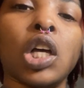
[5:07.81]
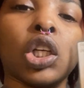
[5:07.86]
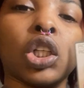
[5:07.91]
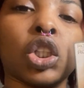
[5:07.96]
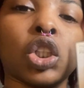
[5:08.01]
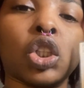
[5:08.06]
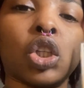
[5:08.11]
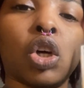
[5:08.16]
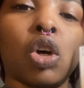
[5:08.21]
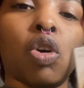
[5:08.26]

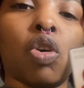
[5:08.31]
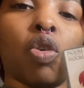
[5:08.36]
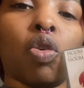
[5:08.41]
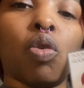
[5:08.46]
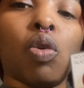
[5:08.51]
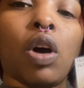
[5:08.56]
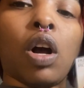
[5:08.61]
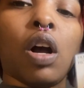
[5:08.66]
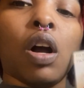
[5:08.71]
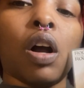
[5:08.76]

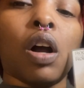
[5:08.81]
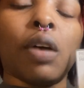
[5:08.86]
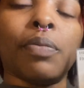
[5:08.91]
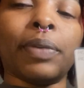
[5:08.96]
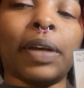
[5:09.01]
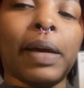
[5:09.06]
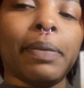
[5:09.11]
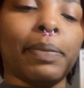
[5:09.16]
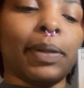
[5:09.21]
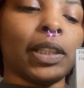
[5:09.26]
So
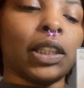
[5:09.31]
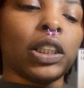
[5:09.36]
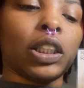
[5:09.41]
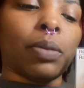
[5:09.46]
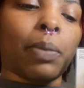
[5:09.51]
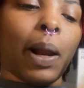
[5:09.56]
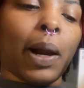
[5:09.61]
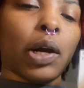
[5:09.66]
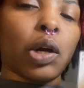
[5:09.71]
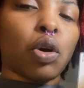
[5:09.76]
yeah, I'm put this on
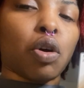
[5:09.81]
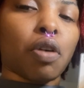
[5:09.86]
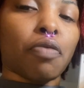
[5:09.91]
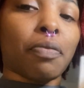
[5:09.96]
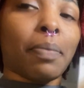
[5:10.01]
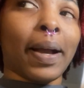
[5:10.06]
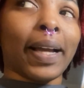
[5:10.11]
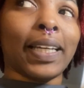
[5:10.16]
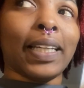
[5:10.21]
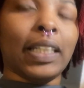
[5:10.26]
my door for
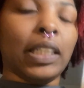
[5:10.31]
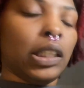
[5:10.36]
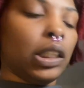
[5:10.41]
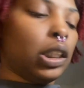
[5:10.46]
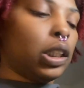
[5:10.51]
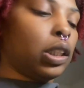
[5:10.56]
my keys.